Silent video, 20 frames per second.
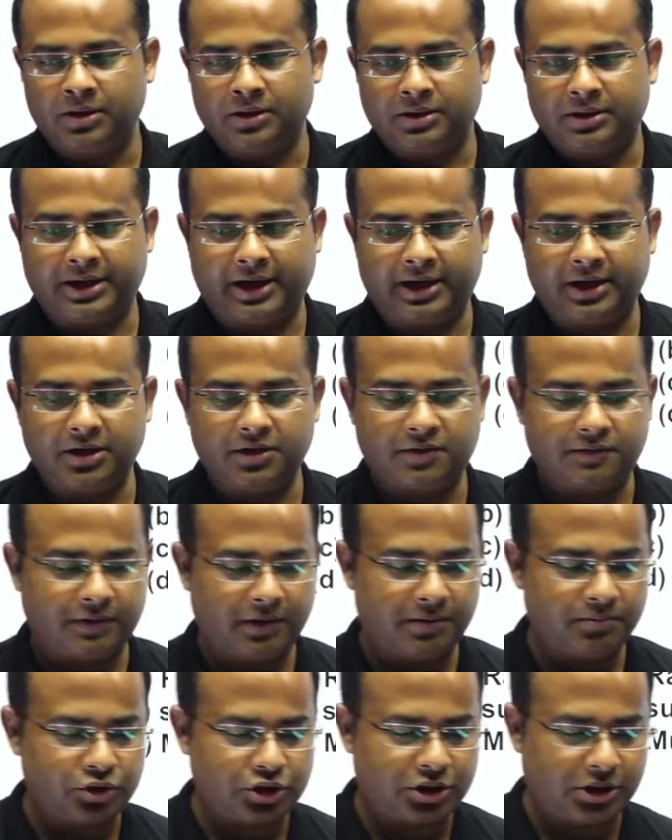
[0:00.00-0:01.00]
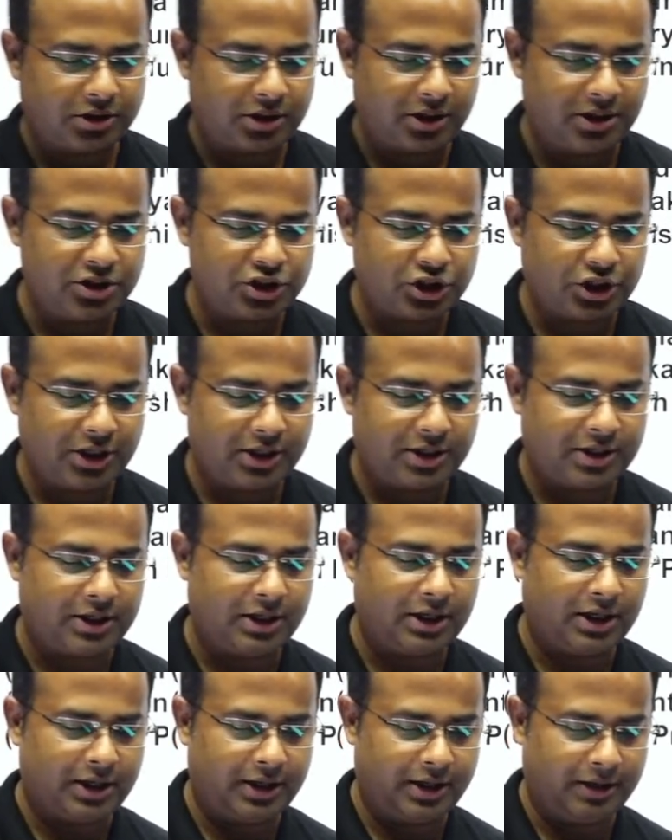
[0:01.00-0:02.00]
That is film Shatranj ke
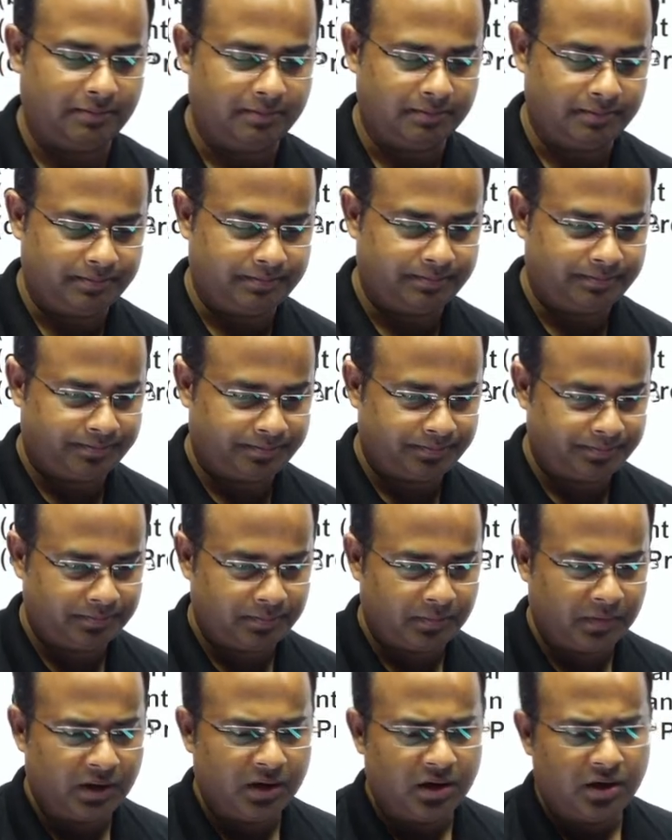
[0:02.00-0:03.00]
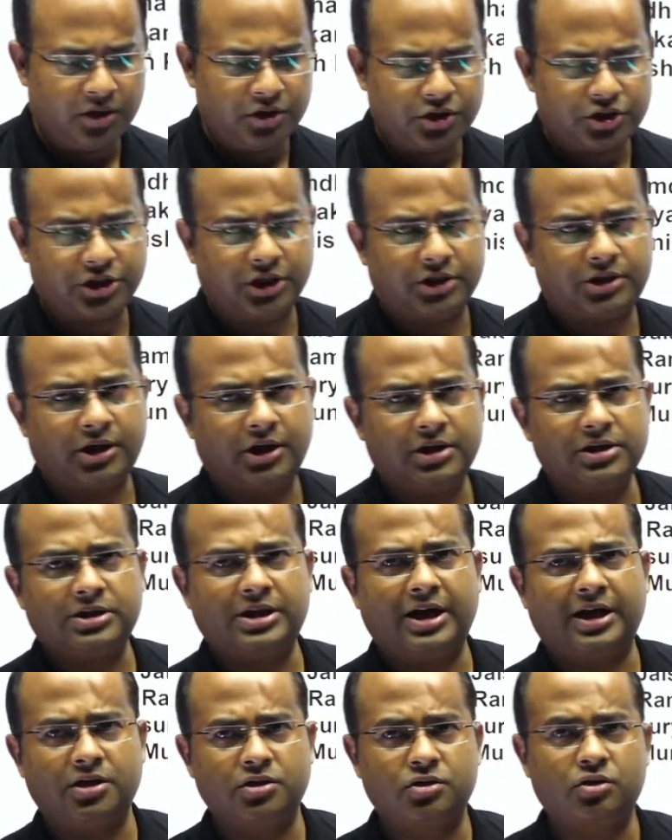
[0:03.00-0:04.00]
Khiladi. Shatranj,
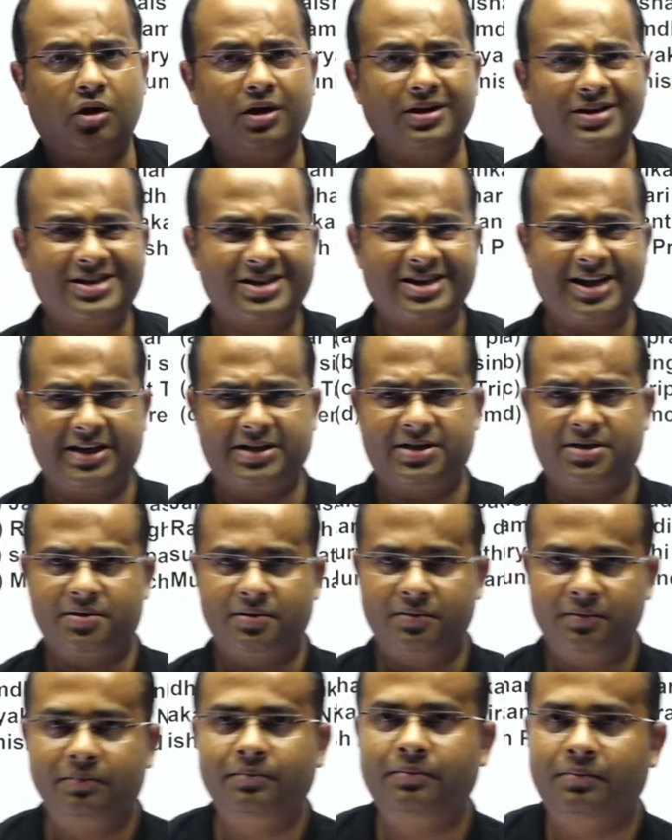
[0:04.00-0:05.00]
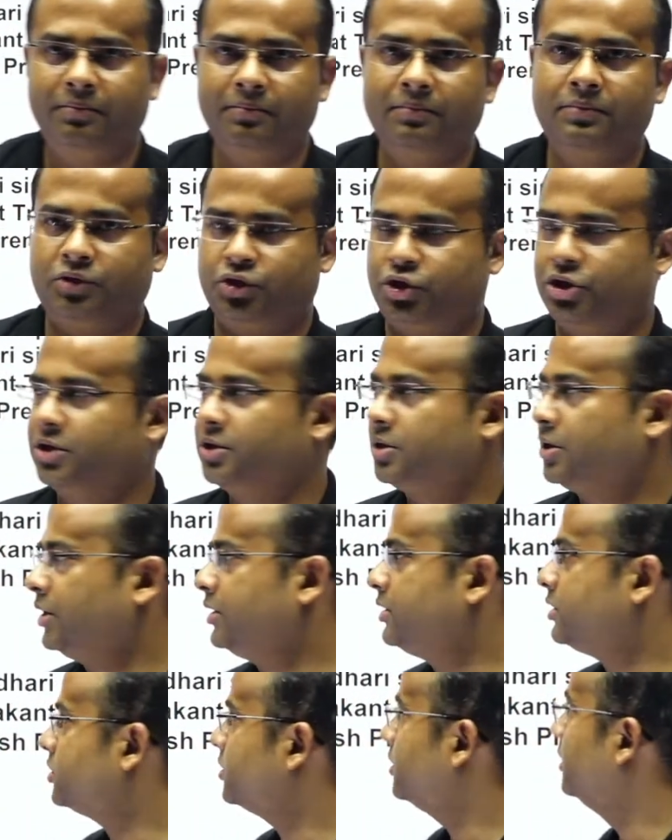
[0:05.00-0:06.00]
that is called chess. Shatranj